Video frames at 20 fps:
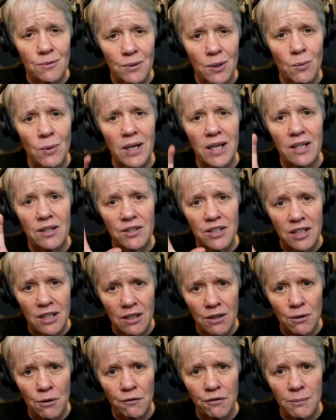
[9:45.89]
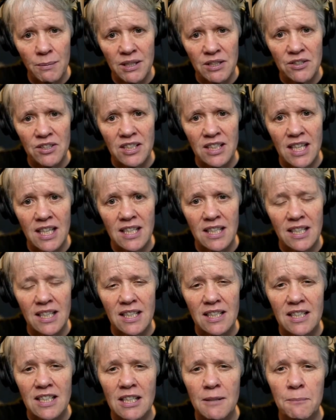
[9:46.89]
required to go from understanding
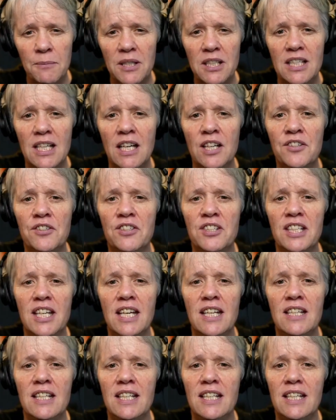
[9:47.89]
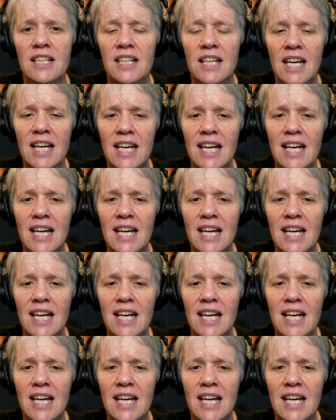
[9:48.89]
it deeply to understanding it